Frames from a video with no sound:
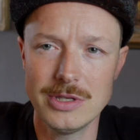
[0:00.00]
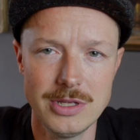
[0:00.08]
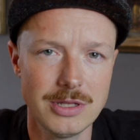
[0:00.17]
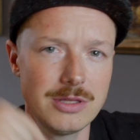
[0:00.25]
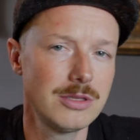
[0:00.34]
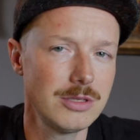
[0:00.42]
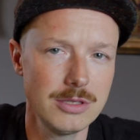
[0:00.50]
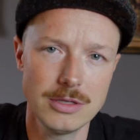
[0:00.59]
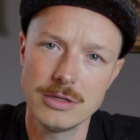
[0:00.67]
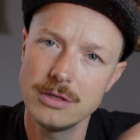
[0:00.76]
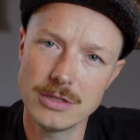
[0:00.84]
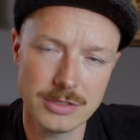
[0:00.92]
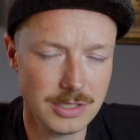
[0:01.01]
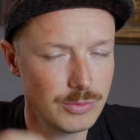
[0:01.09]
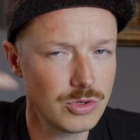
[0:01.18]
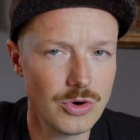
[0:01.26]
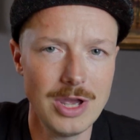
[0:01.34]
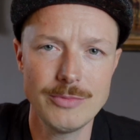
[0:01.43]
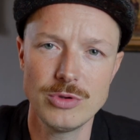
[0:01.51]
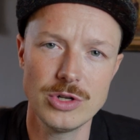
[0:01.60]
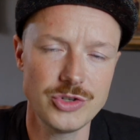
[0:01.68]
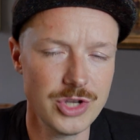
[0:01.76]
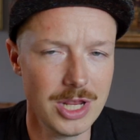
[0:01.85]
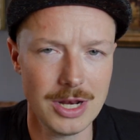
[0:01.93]
it, subscribe to the
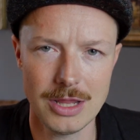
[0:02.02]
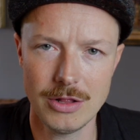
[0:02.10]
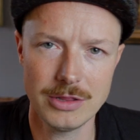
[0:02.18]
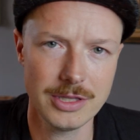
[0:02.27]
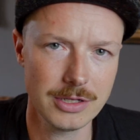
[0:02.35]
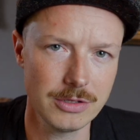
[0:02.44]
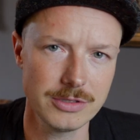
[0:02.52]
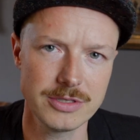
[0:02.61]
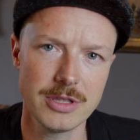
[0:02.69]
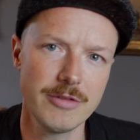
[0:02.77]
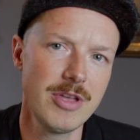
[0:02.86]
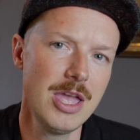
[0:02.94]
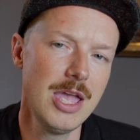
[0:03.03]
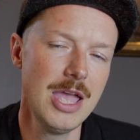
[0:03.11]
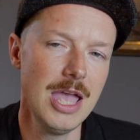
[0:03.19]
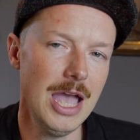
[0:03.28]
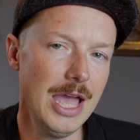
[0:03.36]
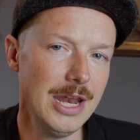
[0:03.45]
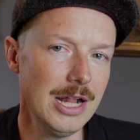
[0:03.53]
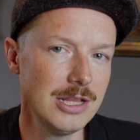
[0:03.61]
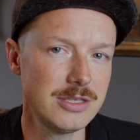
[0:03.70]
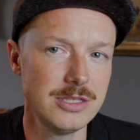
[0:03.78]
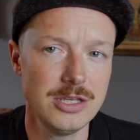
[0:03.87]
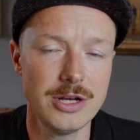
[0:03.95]
channel, all that good stuff. And I'll
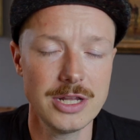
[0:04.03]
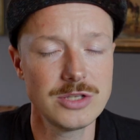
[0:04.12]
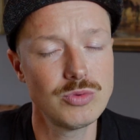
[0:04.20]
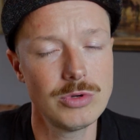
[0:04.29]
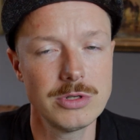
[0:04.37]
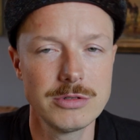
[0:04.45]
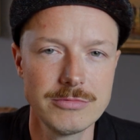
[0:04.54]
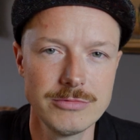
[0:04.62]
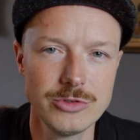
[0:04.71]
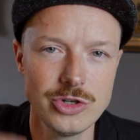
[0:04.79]
see you in the next one.